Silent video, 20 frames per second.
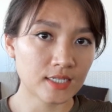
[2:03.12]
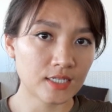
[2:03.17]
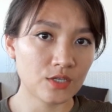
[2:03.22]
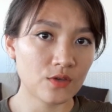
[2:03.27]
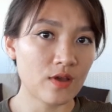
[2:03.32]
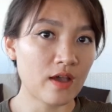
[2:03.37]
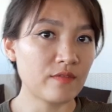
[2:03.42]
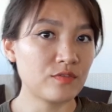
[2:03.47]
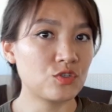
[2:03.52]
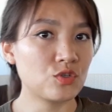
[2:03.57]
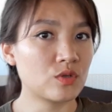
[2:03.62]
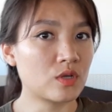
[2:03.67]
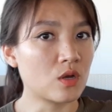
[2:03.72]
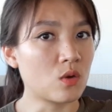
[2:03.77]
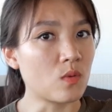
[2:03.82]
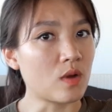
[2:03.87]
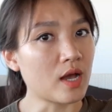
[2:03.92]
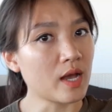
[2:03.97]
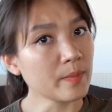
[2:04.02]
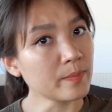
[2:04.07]
you have to go
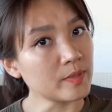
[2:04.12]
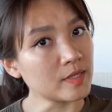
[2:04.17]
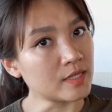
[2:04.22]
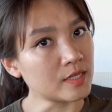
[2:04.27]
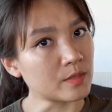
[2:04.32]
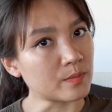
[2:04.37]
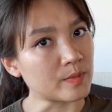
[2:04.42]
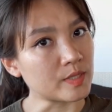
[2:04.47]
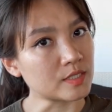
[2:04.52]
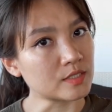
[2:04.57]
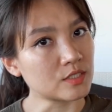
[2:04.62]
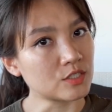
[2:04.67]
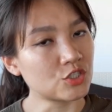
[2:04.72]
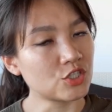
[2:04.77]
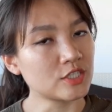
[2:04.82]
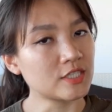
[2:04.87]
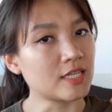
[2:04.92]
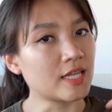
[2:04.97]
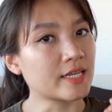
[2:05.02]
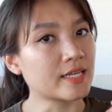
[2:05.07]
up a little bit.
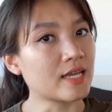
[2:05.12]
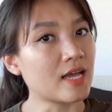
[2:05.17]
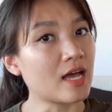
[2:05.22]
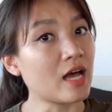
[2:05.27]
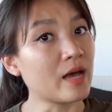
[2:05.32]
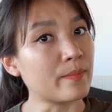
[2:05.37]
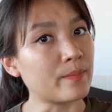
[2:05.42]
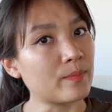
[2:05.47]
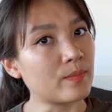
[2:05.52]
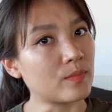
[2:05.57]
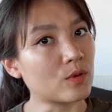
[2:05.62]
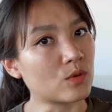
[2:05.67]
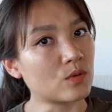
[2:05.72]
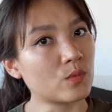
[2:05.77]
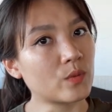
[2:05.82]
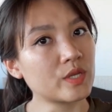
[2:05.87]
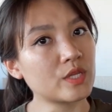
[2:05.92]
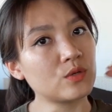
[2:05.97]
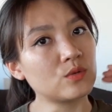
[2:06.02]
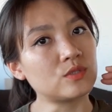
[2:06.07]
Just like up
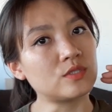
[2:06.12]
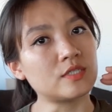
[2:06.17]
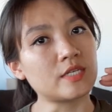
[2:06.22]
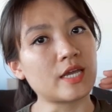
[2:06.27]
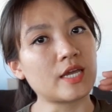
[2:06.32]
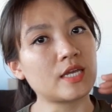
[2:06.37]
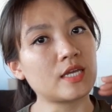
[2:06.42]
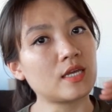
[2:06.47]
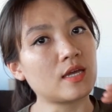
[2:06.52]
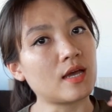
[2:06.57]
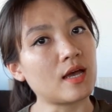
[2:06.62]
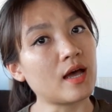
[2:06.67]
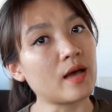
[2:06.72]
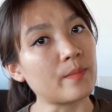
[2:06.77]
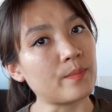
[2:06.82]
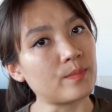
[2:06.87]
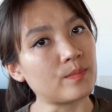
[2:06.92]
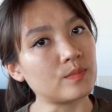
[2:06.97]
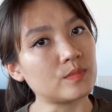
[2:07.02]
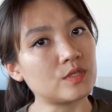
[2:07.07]
when you say
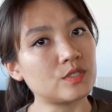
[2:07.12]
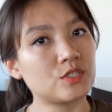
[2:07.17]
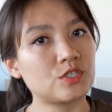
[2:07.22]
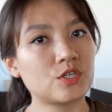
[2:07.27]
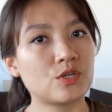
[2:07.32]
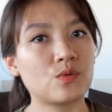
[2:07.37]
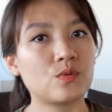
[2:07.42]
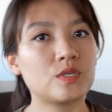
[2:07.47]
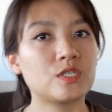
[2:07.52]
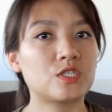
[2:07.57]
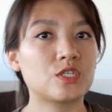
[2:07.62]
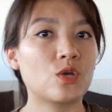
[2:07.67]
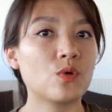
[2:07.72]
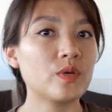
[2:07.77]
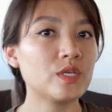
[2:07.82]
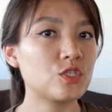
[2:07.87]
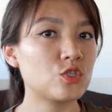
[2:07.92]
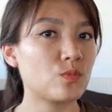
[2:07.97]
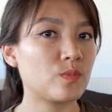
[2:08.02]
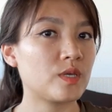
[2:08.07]
up. So it's
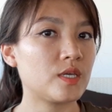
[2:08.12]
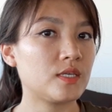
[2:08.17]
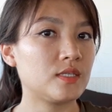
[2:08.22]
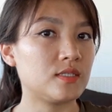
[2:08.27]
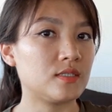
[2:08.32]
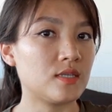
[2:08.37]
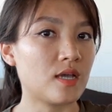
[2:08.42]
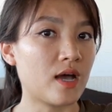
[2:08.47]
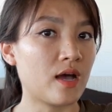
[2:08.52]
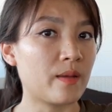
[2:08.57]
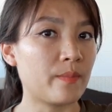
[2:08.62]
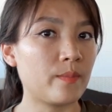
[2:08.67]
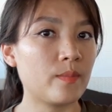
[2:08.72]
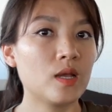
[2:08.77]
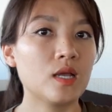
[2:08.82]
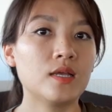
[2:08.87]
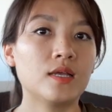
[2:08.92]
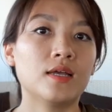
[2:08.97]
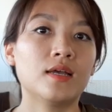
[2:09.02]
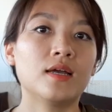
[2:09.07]
going to be up.
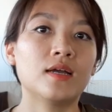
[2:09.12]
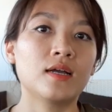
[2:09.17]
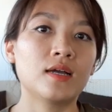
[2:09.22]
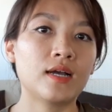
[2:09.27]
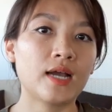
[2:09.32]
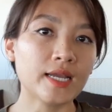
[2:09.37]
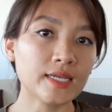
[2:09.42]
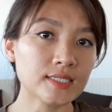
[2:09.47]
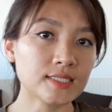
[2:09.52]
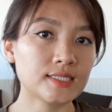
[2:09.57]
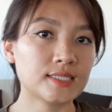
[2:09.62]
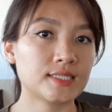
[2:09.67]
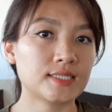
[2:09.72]
Khách.